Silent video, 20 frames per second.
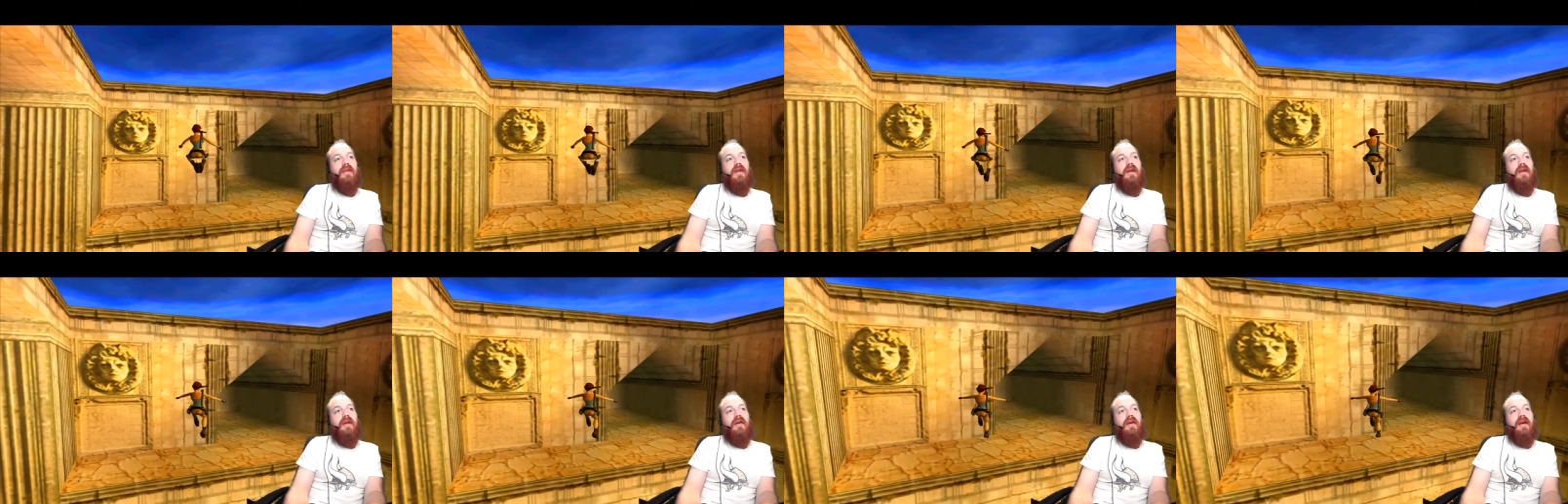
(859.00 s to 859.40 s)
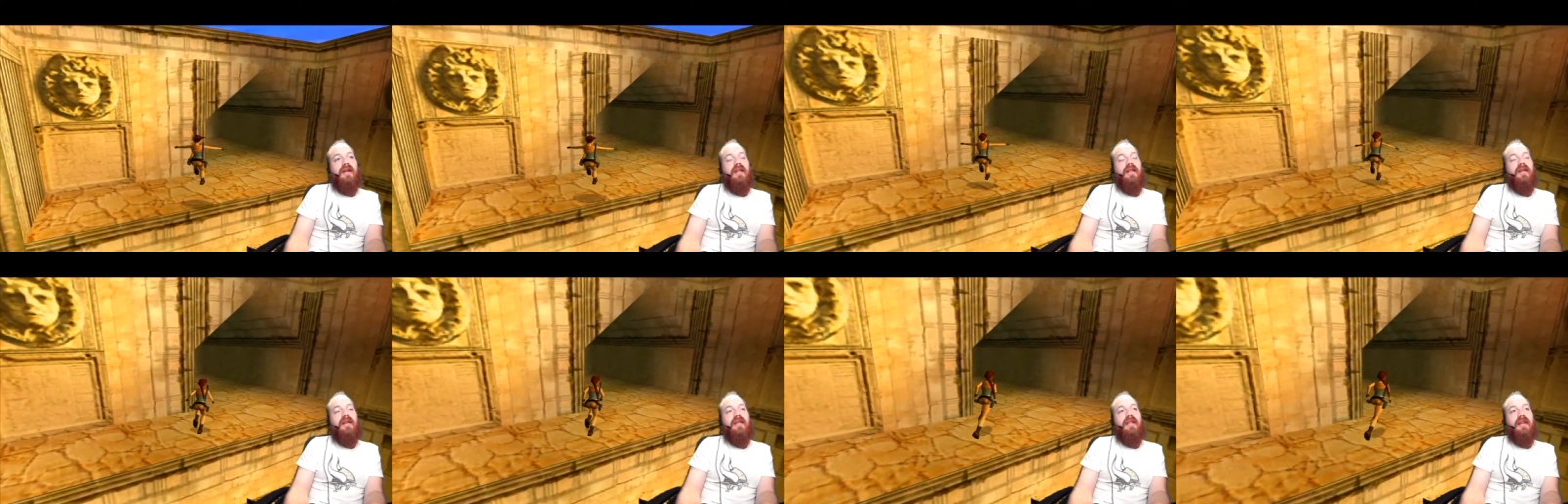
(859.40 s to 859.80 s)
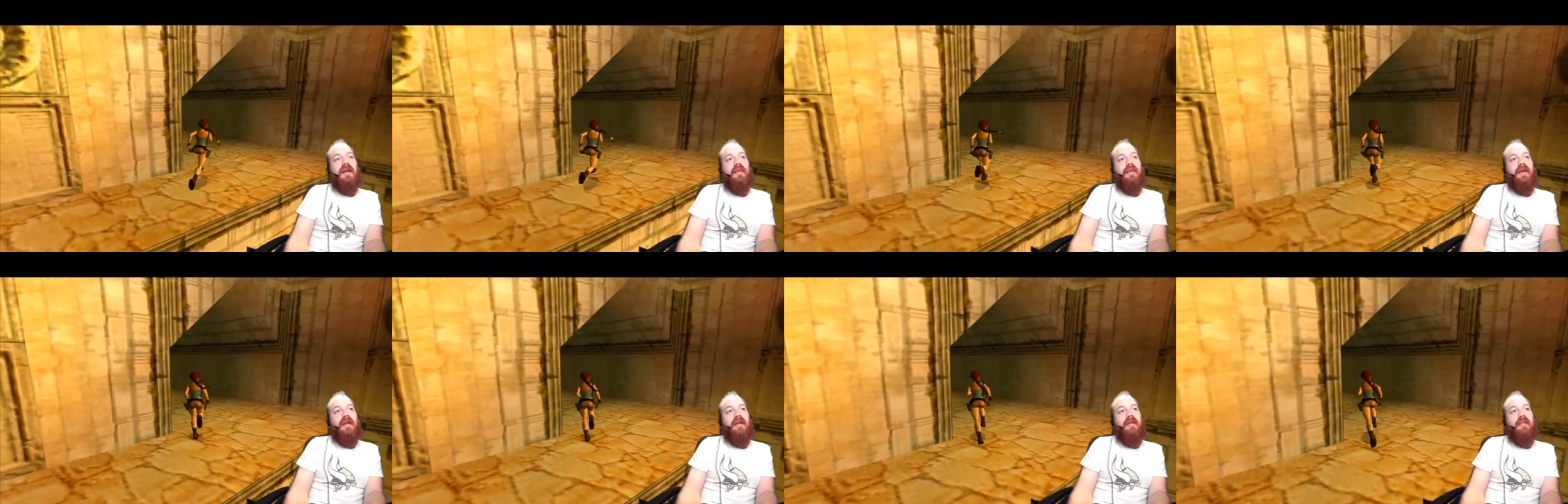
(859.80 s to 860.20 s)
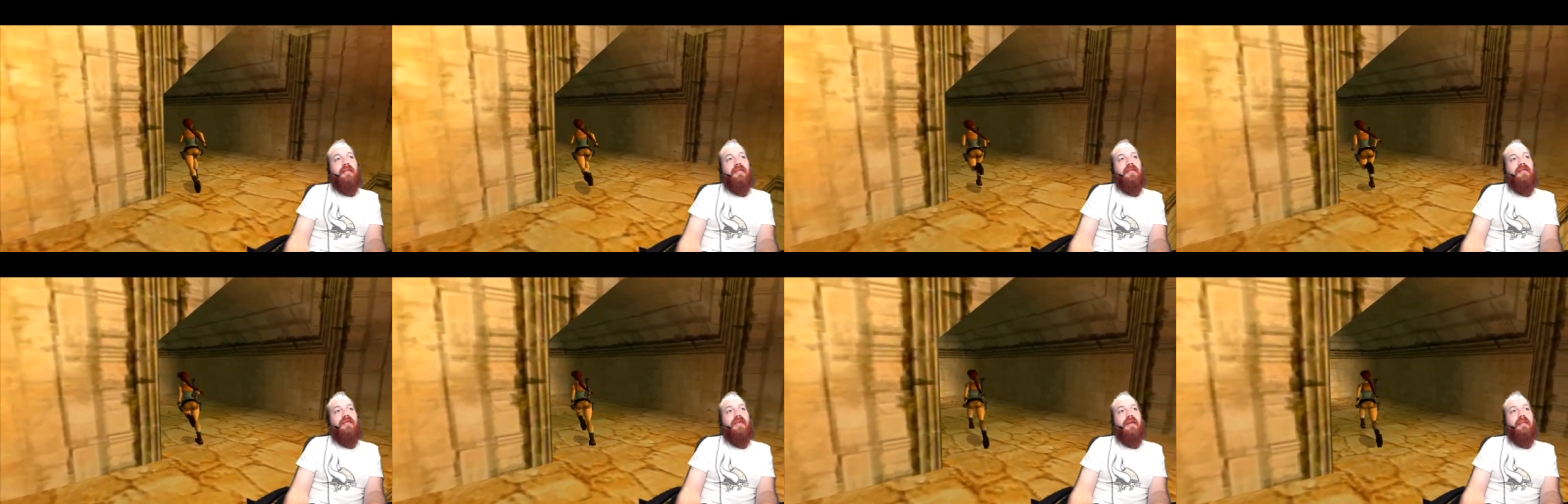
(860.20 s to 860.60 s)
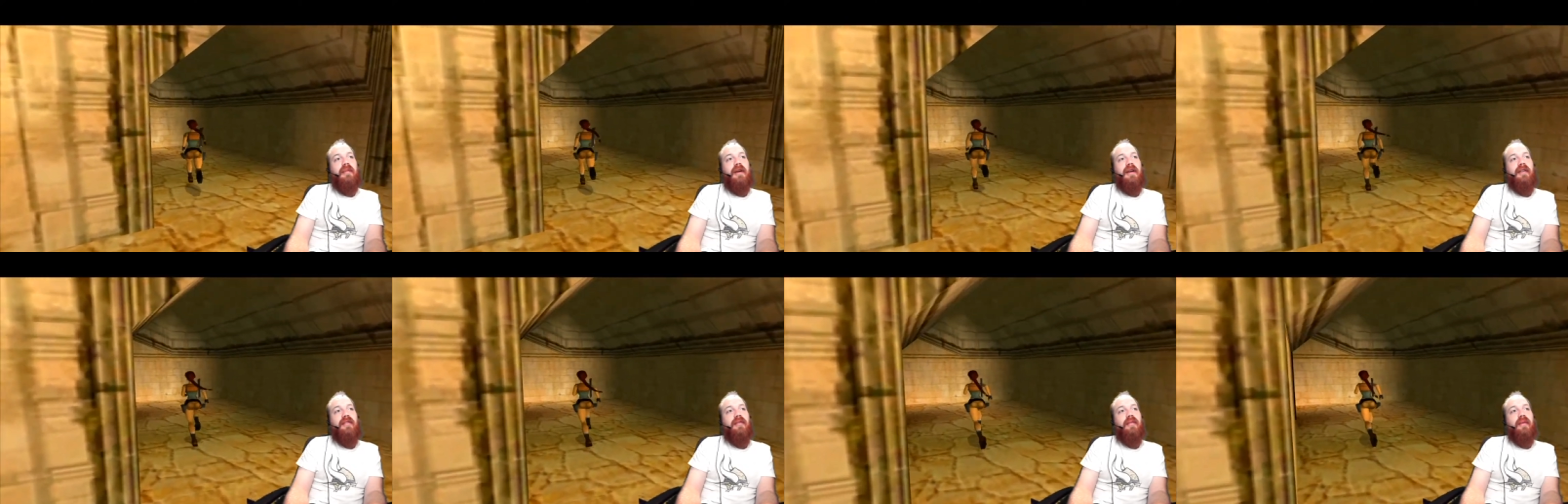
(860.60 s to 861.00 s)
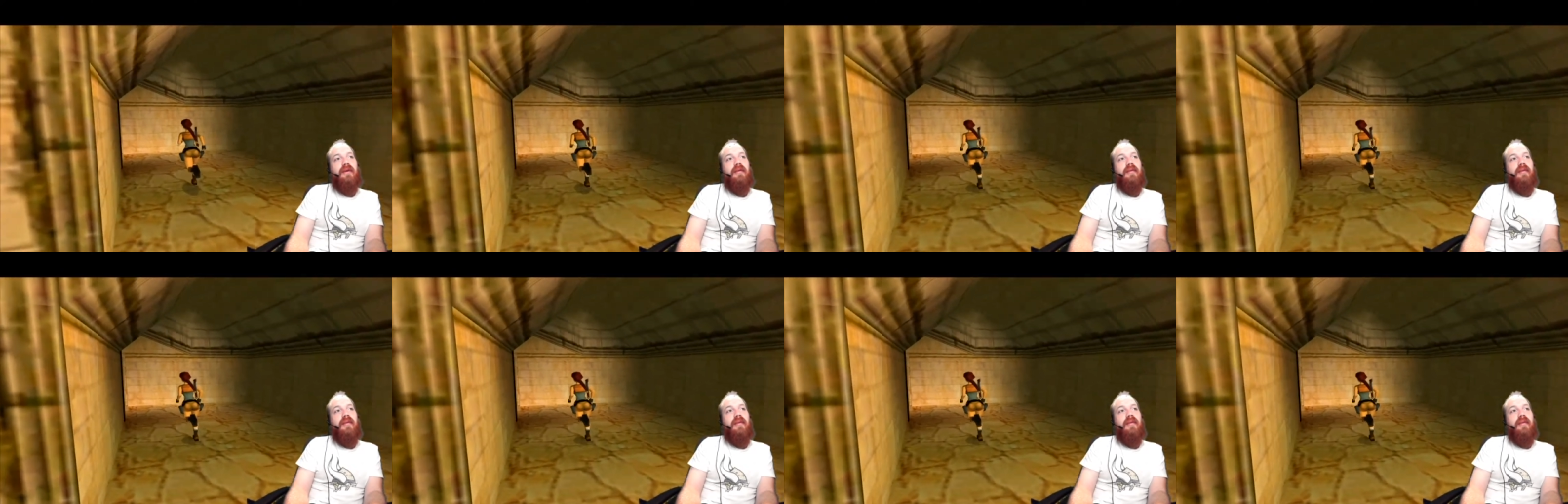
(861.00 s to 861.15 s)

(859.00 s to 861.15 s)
Alright, look at that. We're headed straight back to where we